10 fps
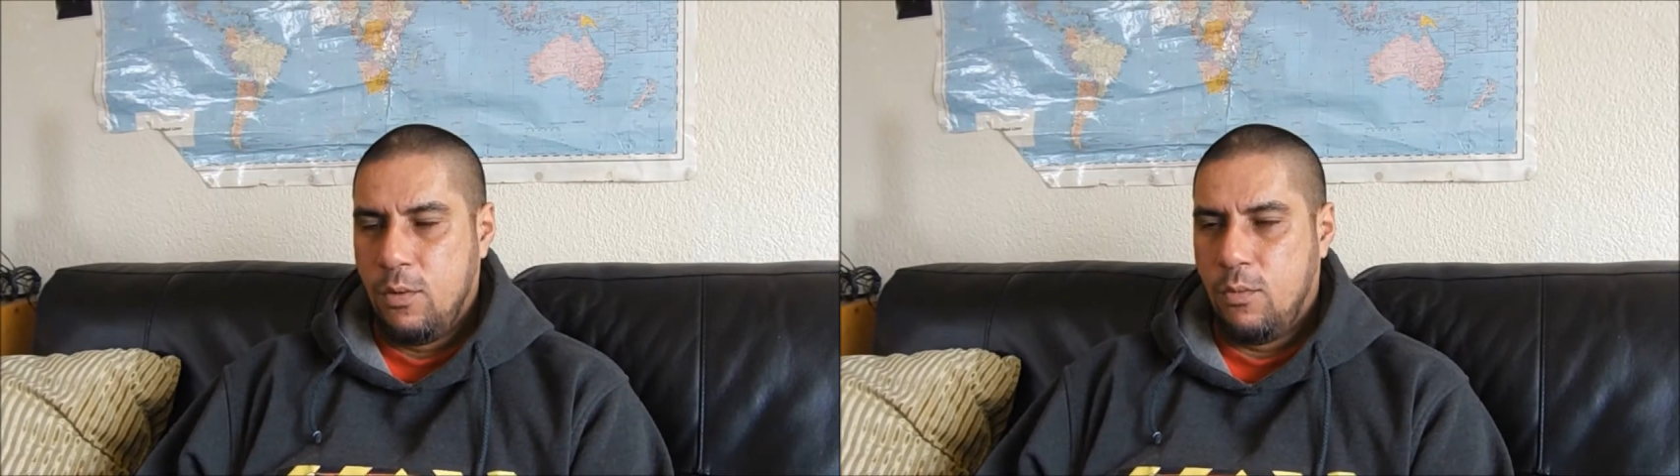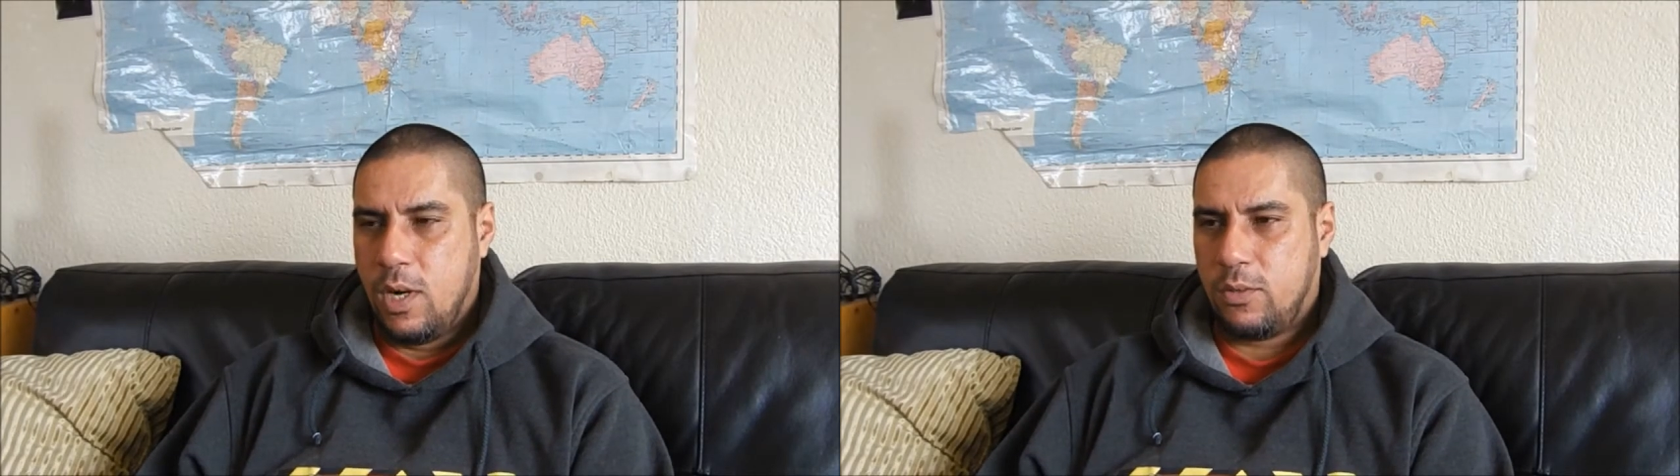
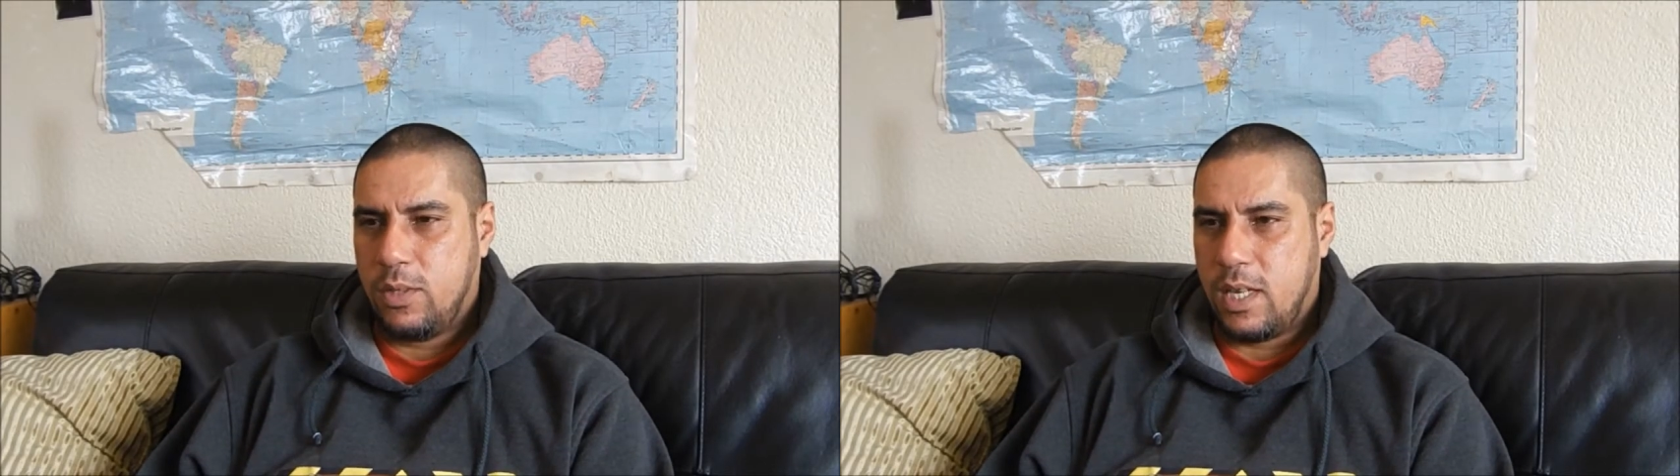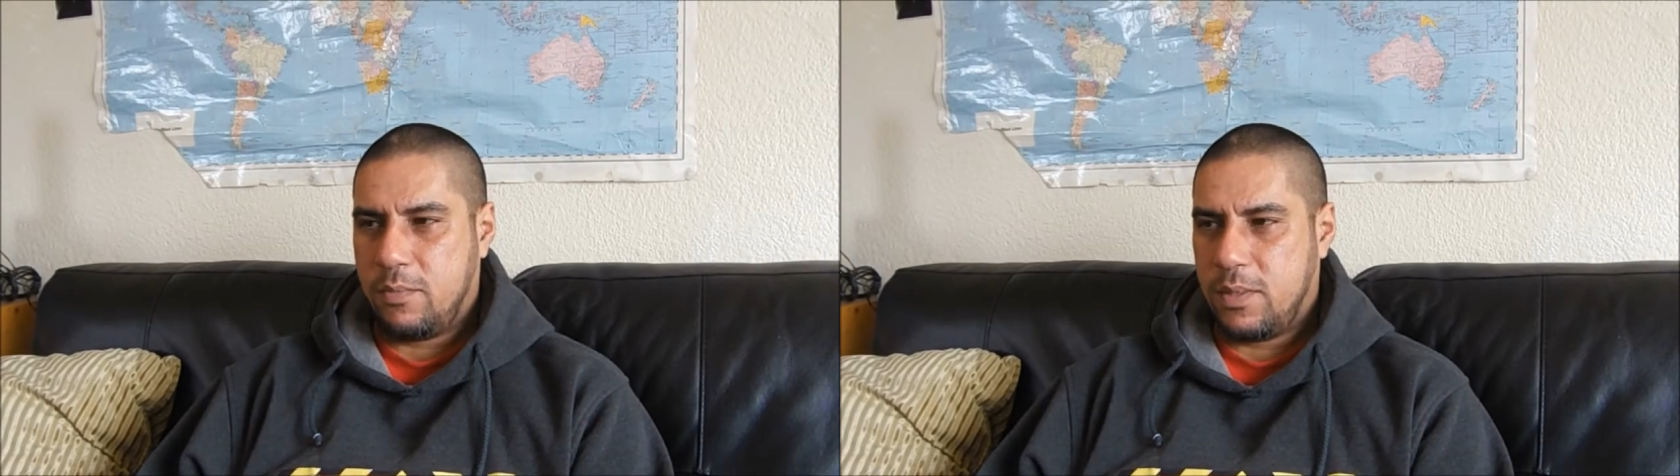What
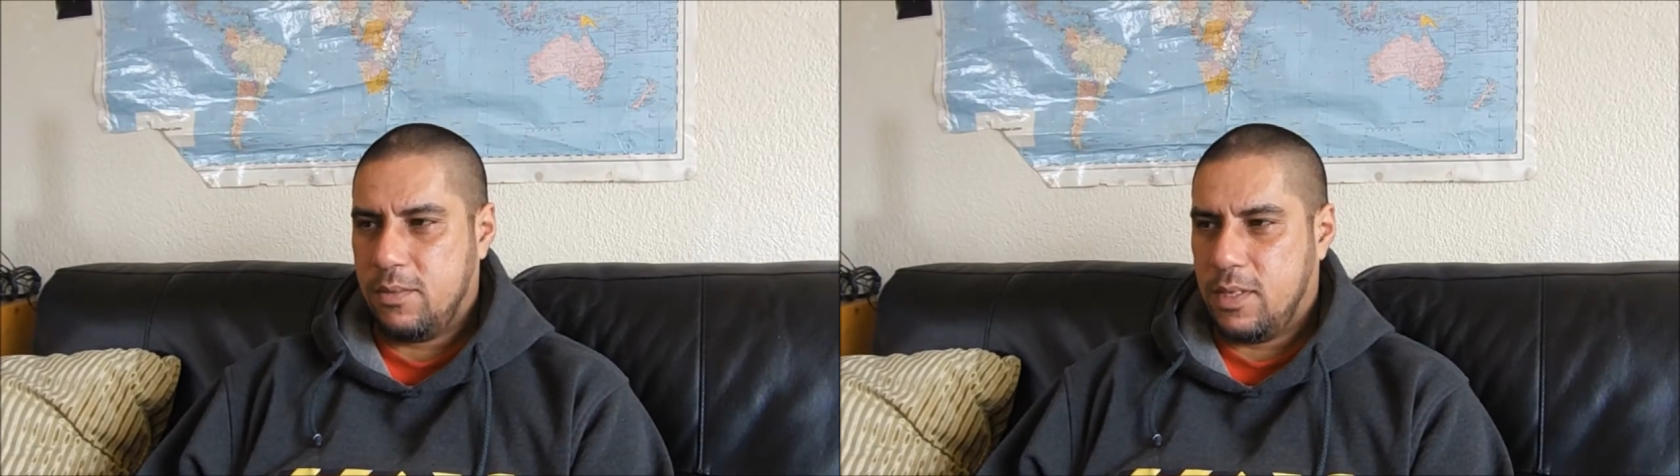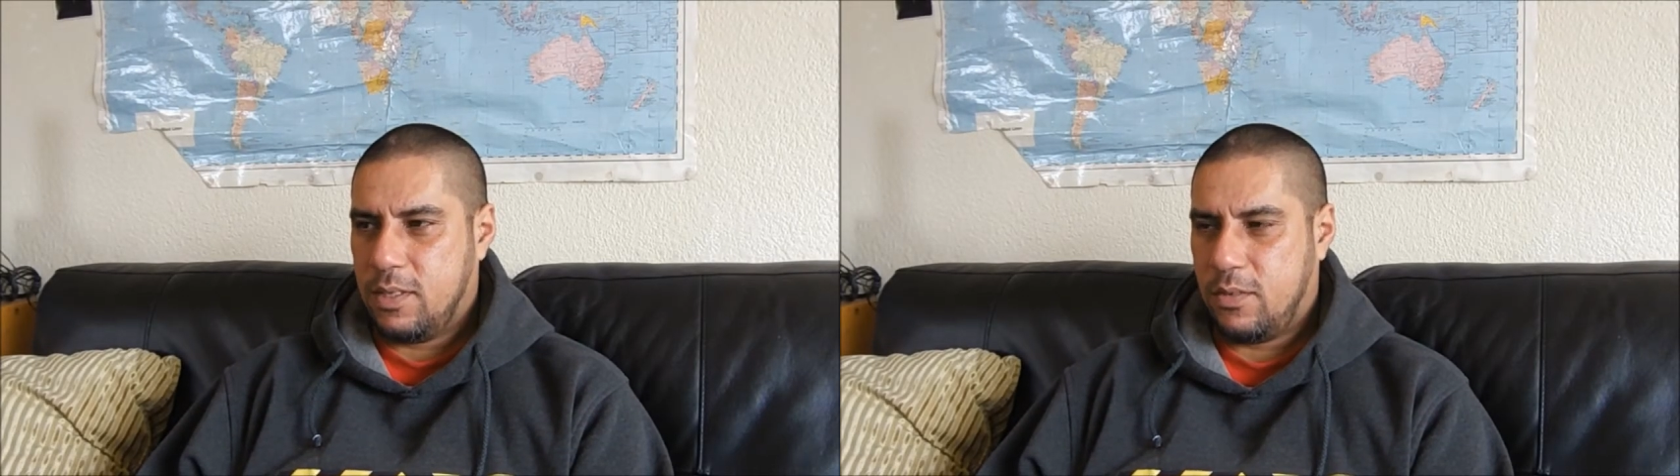would happen
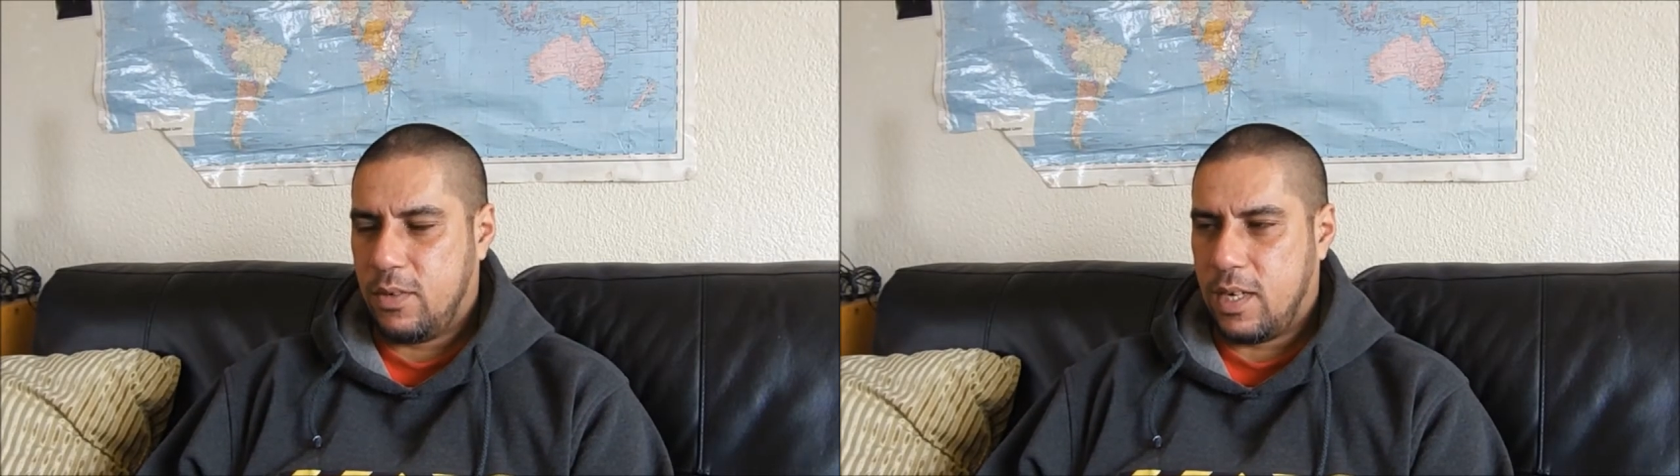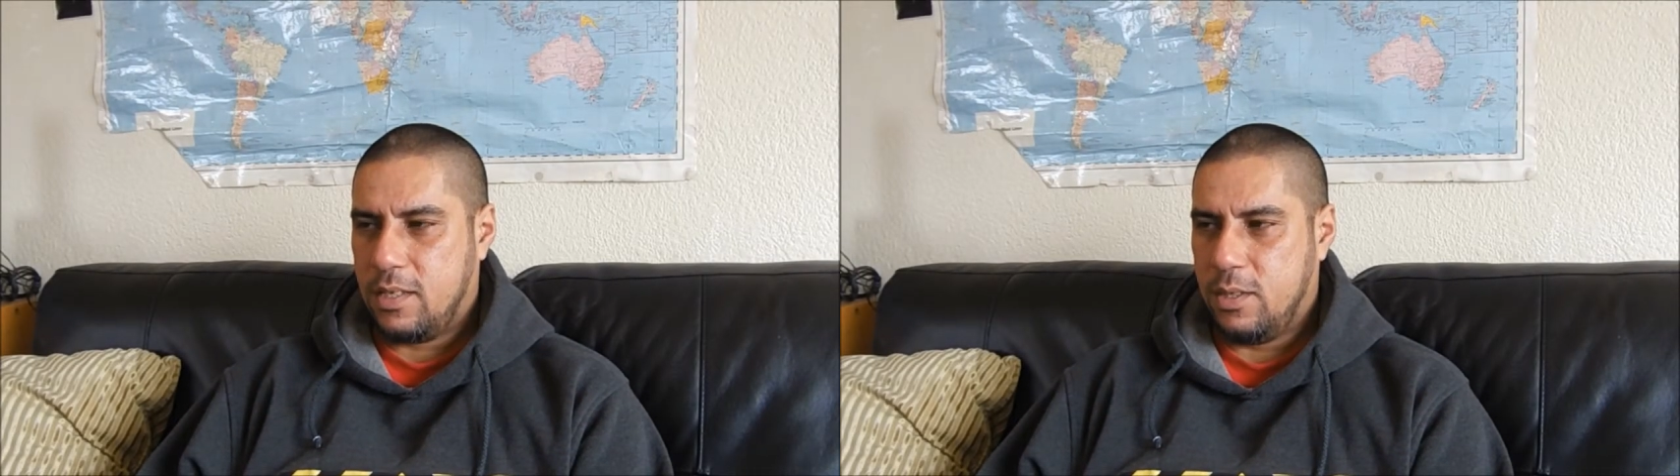was
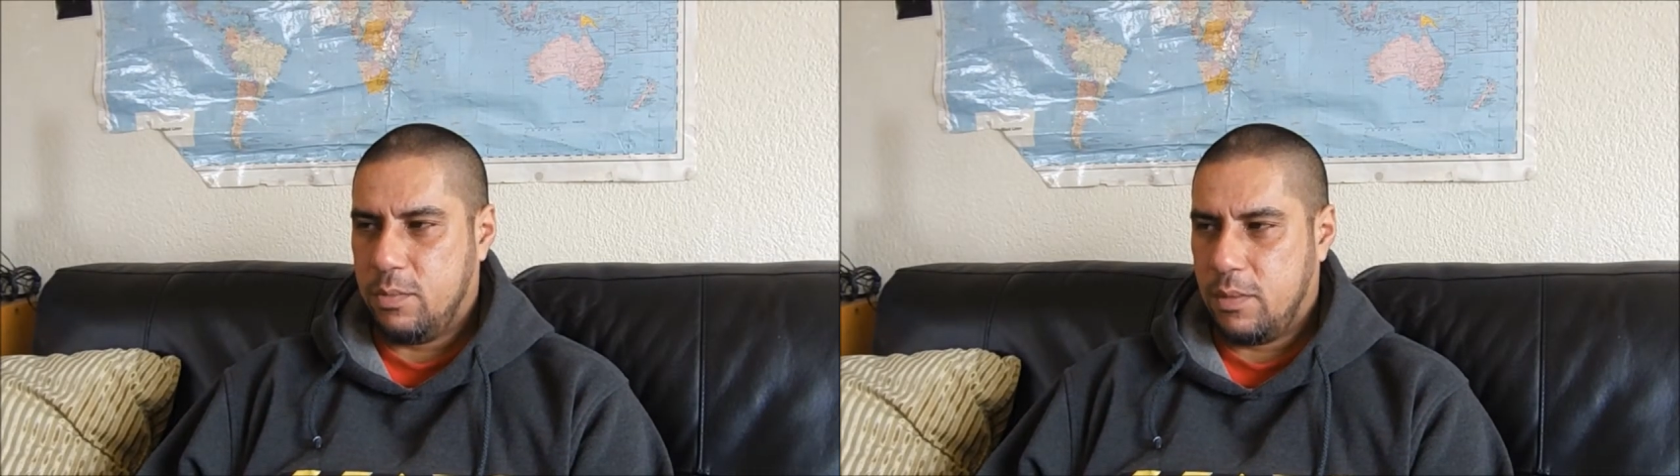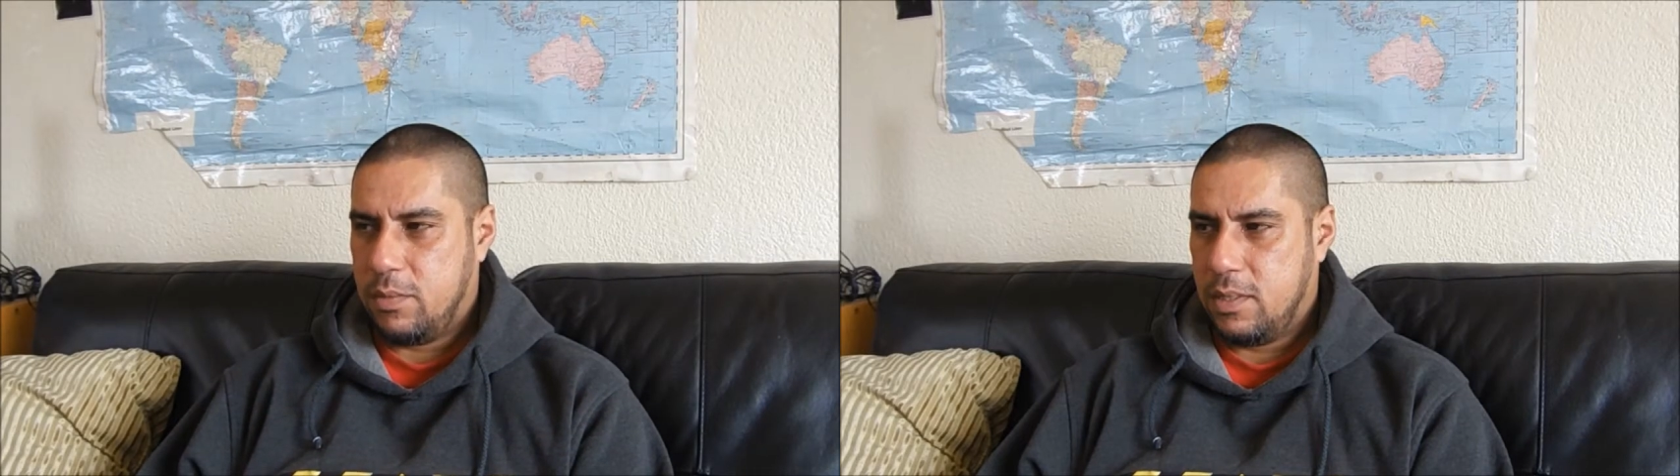for us hip
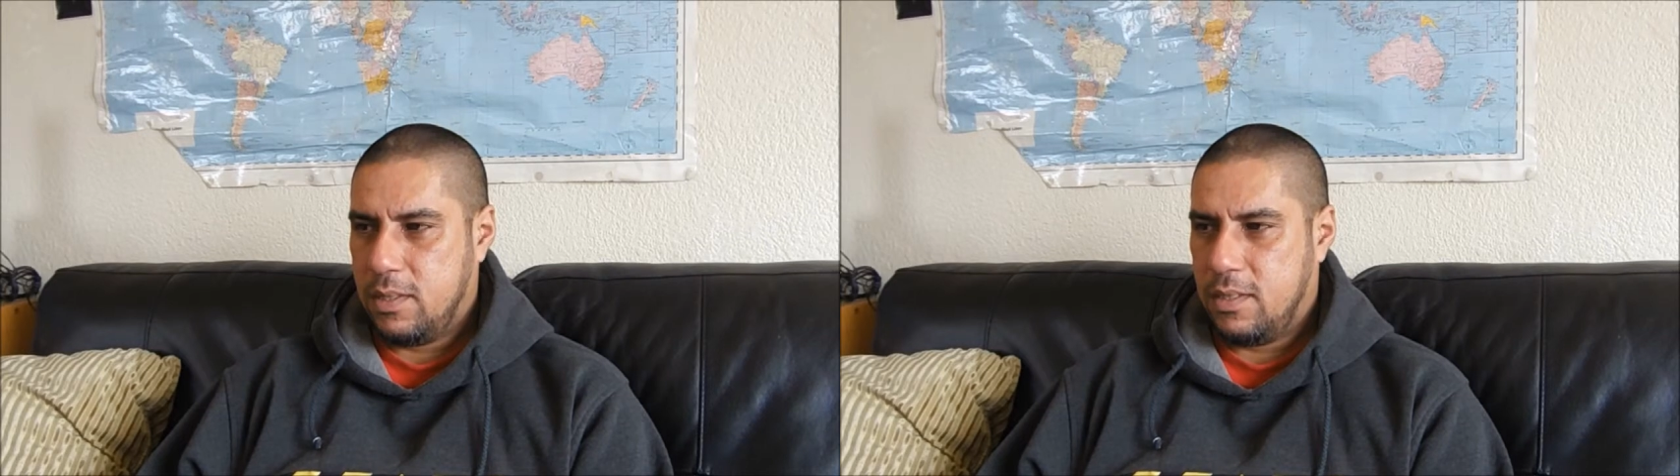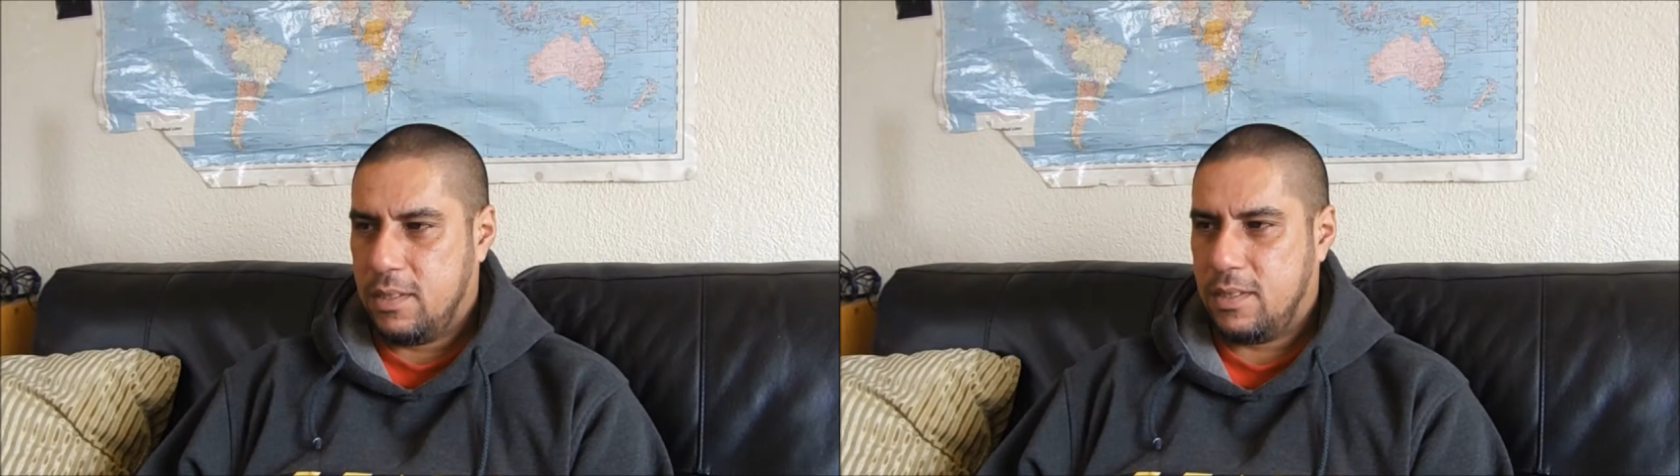
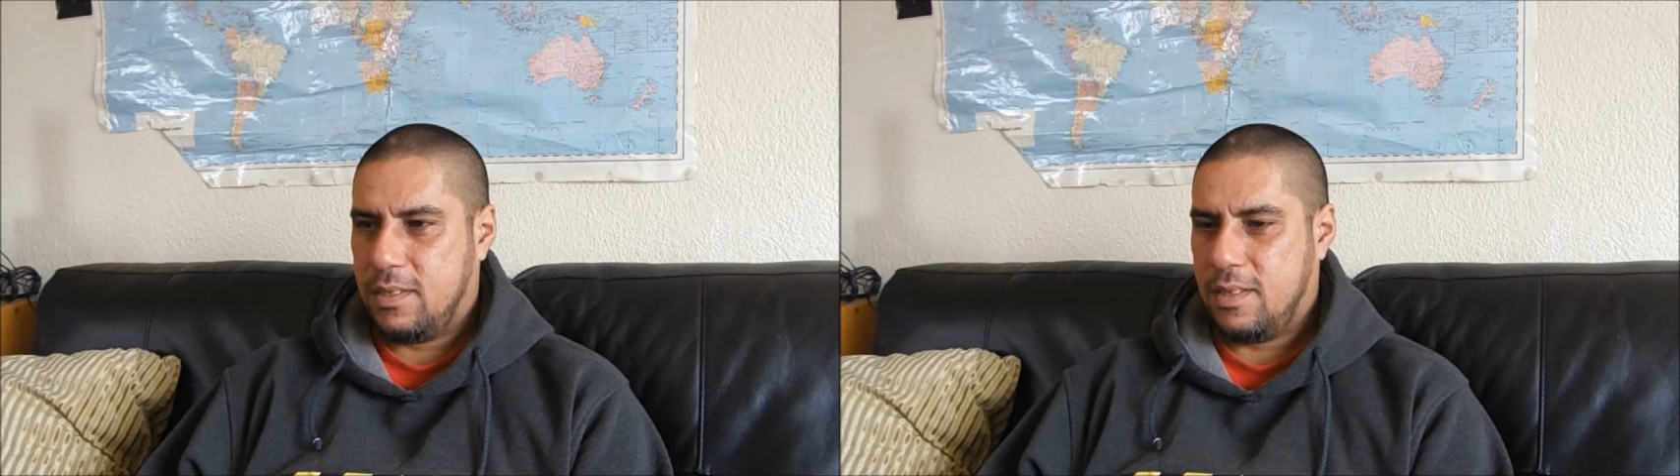hoppers,